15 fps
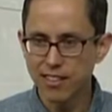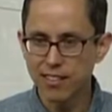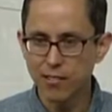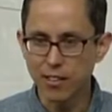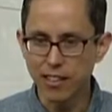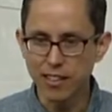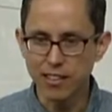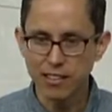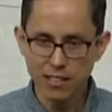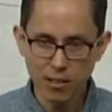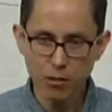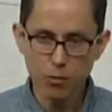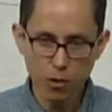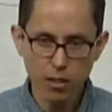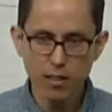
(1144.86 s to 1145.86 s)
right? You
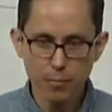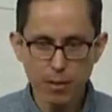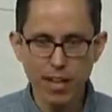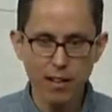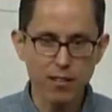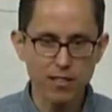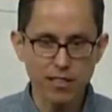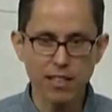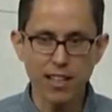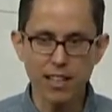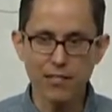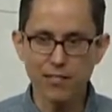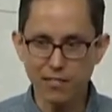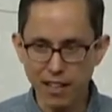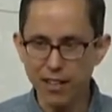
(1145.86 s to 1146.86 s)
know, work empowers
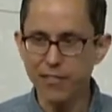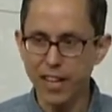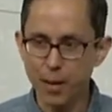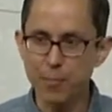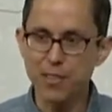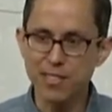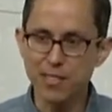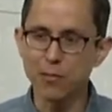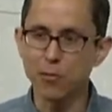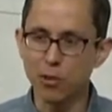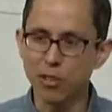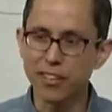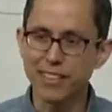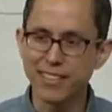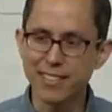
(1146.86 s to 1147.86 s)
life, life happens at
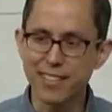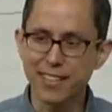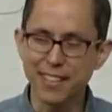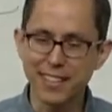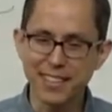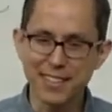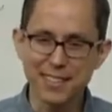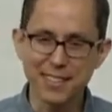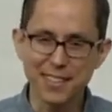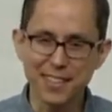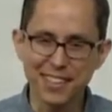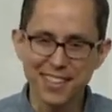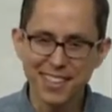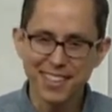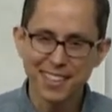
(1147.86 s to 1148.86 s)
work. It's not like it's
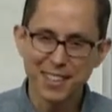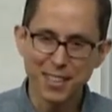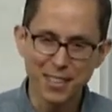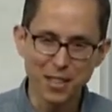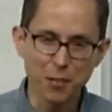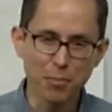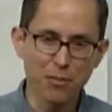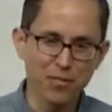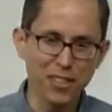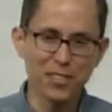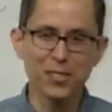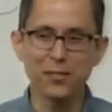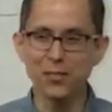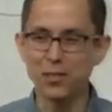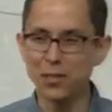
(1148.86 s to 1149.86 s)
a you know,
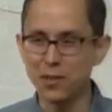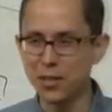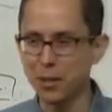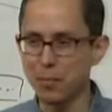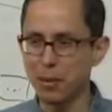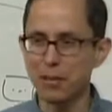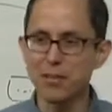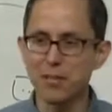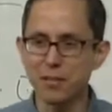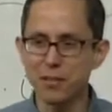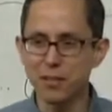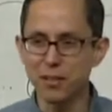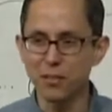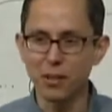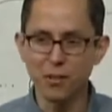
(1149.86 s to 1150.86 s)
professional you and a personal
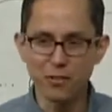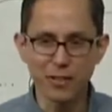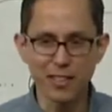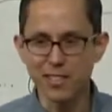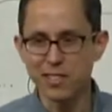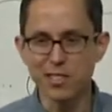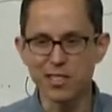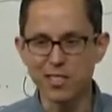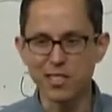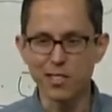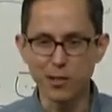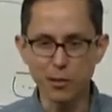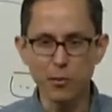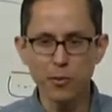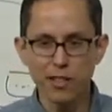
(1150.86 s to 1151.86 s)
you. Hopefully it's just
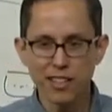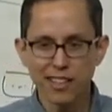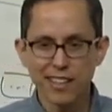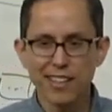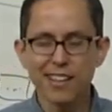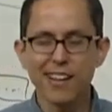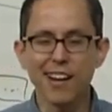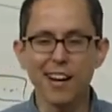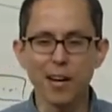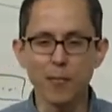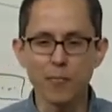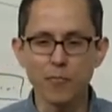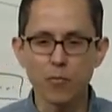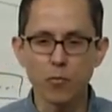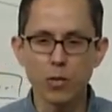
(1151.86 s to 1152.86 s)
you.
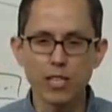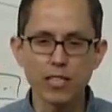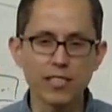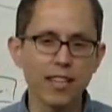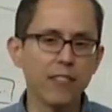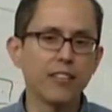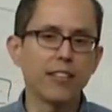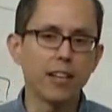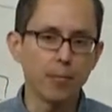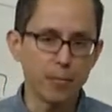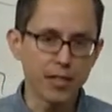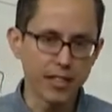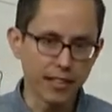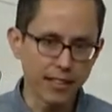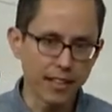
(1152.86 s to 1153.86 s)
Um, we see every
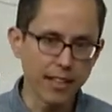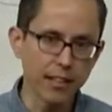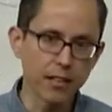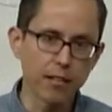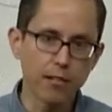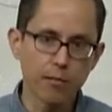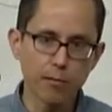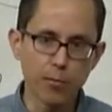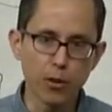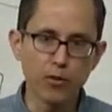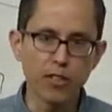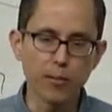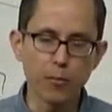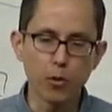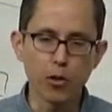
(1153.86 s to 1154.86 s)
company, again,
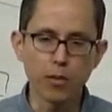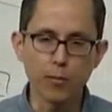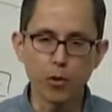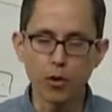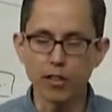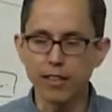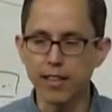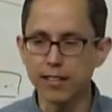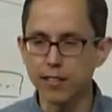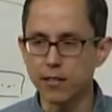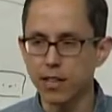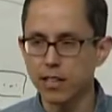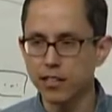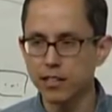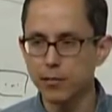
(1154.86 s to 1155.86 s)
moving more and more in that
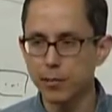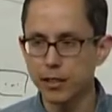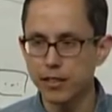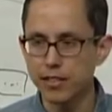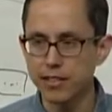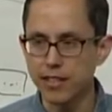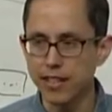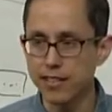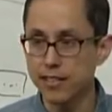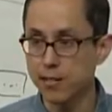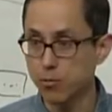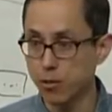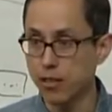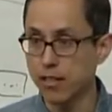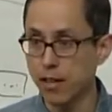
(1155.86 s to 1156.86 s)
direction because
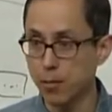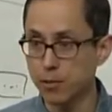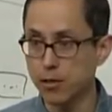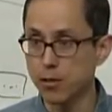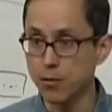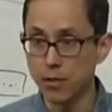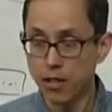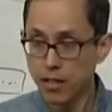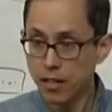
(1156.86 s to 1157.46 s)
that's what helps you